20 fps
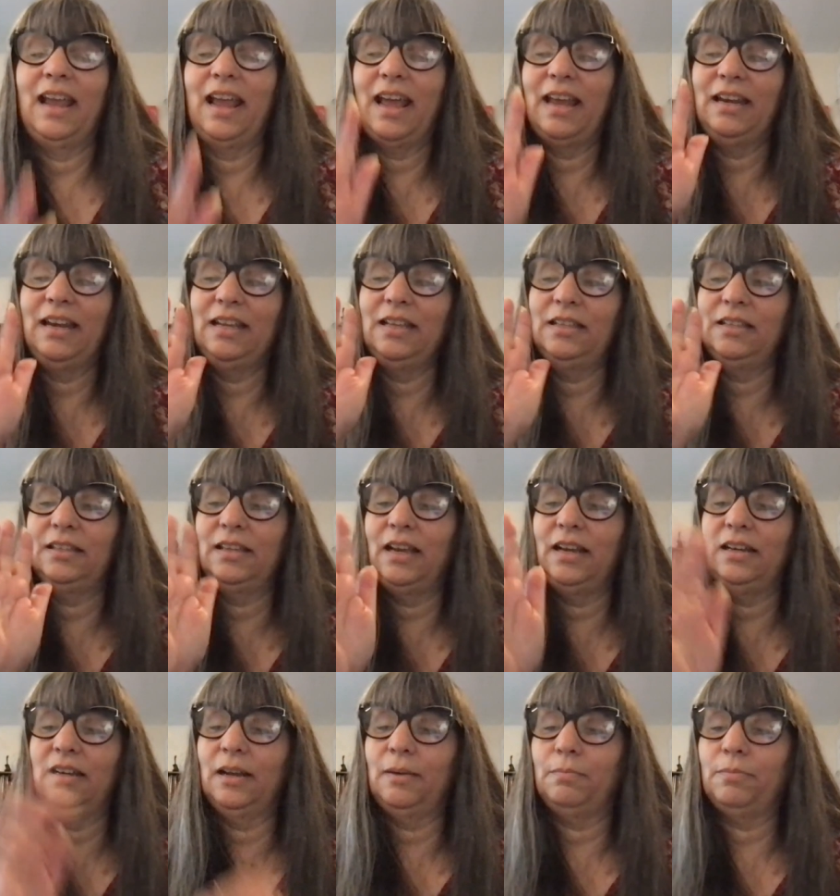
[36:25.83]
And
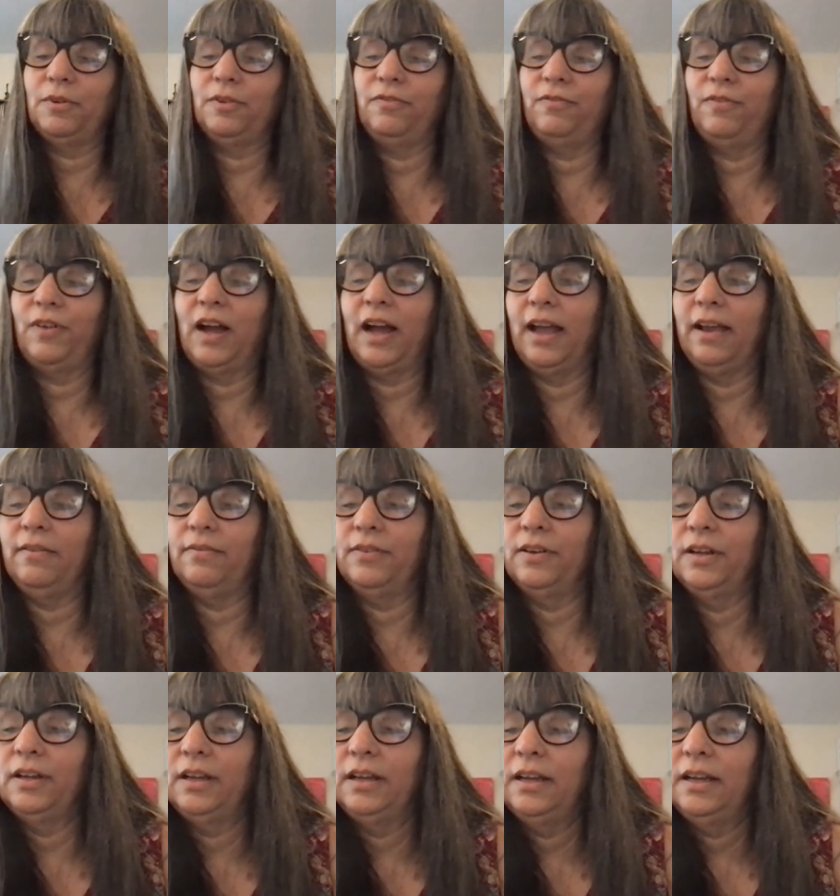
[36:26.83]
insight number five,